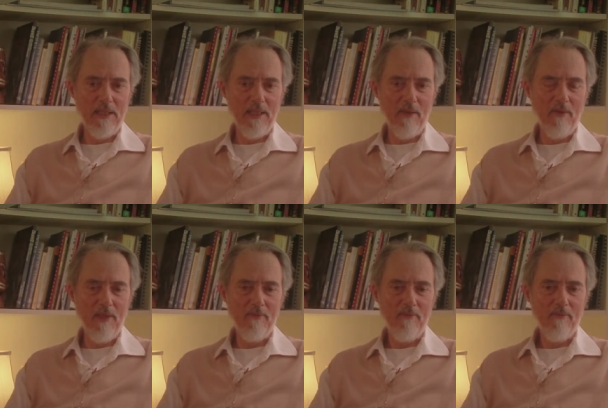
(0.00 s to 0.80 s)
the area
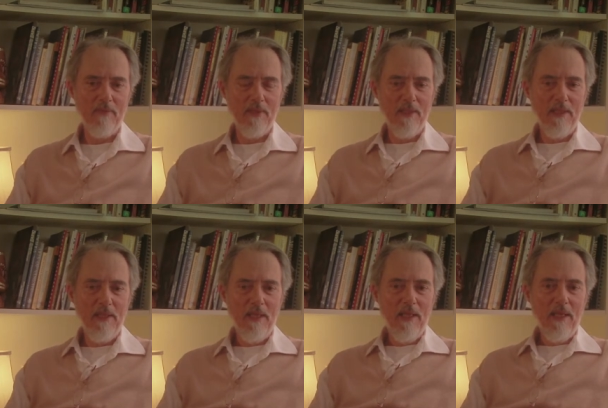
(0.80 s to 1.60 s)

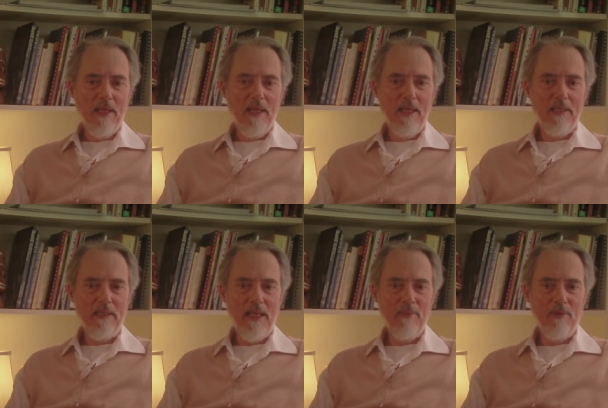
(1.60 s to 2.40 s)
and came